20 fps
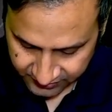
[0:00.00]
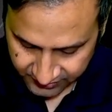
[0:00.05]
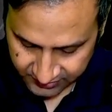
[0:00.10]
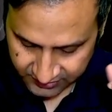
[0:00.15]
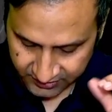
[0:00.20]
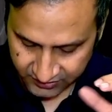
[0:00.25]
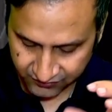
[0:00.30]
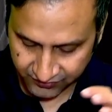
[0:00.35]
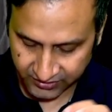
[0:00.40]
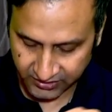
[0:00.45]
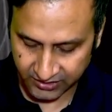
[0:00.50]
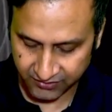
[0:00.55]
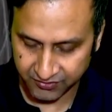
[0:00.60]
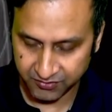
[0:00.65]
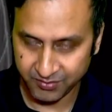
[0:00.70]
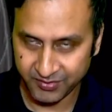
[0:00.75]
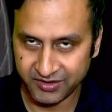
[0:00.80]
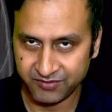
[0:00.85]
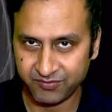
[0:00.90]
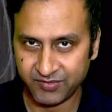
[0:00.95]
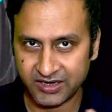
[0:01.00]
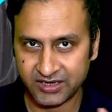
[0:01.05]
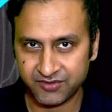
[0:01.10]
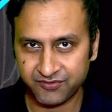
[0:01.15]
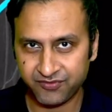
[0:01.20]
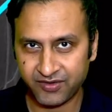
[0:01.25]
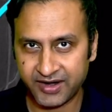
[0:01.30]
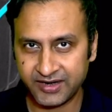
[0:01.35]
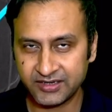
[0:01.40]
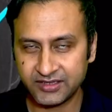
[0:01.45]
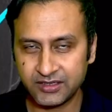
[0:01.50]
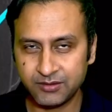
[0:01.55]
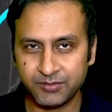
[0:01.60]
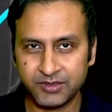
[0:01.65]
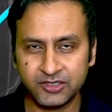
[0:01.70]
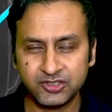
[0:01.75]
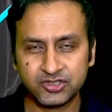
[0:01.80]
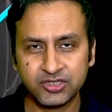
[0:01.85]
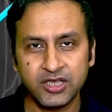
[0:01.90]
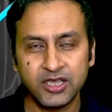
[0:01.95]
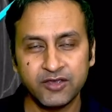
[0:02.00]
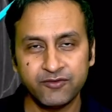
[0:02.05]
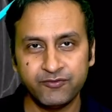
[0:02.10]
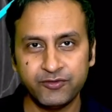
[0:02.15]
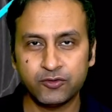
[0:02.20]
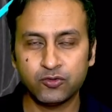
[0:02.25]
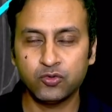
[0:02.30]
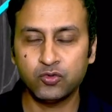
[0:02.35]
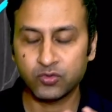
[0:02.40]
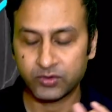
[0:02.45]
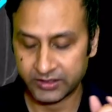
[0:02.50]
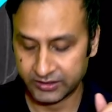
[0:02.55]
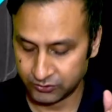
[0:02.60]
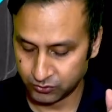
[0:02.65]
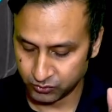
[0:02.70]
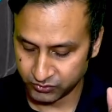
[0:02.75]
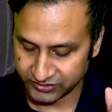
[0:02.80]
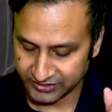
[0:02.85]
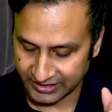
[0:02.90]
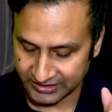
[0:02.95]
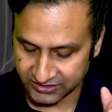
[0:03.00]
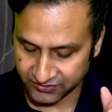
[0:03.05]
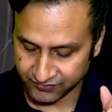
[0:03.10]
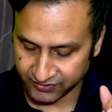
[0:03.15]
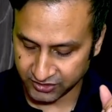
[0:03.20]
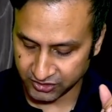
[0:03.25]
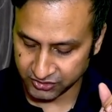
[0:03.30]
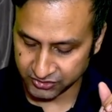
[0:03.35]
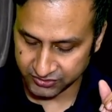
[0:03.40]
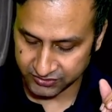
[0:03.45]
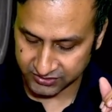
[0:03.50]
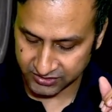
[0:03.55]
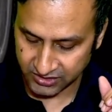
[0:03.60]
this that we magnified the image, we could look at those calcifications.